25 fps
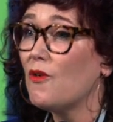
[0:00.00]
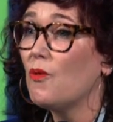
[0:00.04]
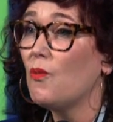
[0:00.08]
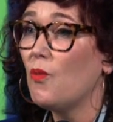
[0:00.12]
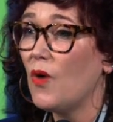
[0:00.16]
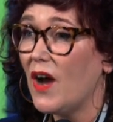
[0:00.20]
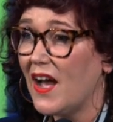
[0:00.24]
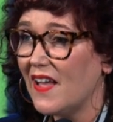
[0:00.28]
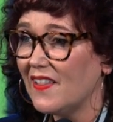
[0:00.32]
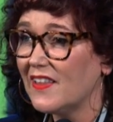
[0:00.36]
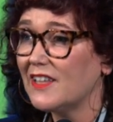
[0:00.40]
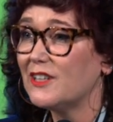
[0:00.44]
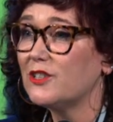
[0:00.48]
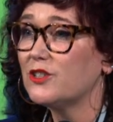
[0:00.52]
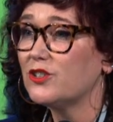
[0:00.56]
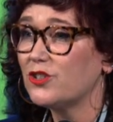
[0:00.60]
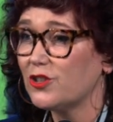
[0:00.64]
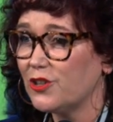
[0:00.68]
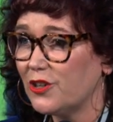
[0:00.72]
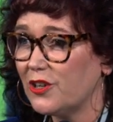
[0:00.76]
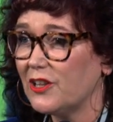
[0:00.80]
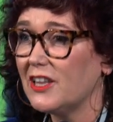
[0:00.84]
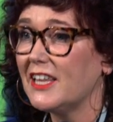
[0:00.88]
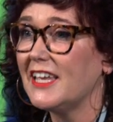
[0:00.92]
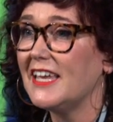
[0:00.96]
well and
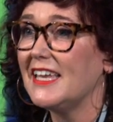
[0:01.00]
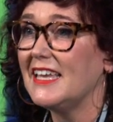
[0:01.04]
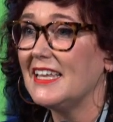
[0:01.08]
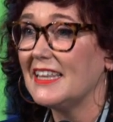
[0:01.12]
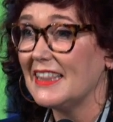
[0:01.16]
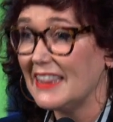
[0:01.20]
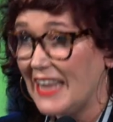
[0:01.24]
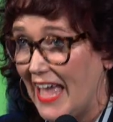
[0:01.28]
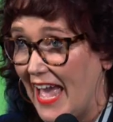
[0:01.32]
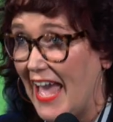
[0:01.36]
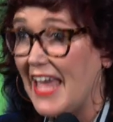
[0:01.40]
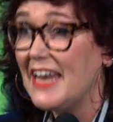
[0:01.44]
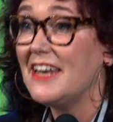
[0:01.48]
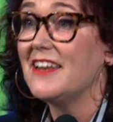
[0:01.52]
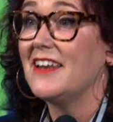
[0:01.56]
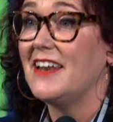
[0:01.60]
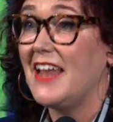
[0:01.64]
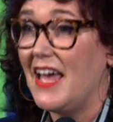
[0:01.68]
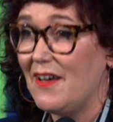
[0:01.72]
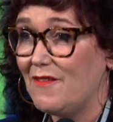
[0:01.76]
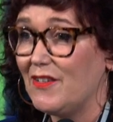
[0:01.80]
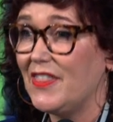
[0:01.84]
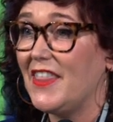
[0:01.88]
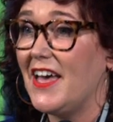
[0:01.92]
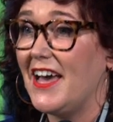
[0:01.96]
truly landed,
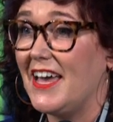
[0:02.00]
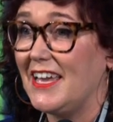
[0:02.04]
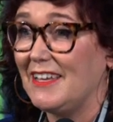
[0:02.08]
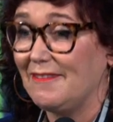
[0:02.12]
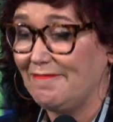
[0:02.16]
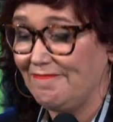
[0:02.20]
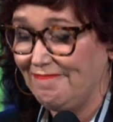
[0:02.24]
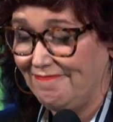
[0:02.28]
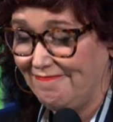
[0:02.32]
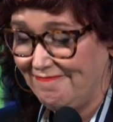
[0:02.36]
haven't they?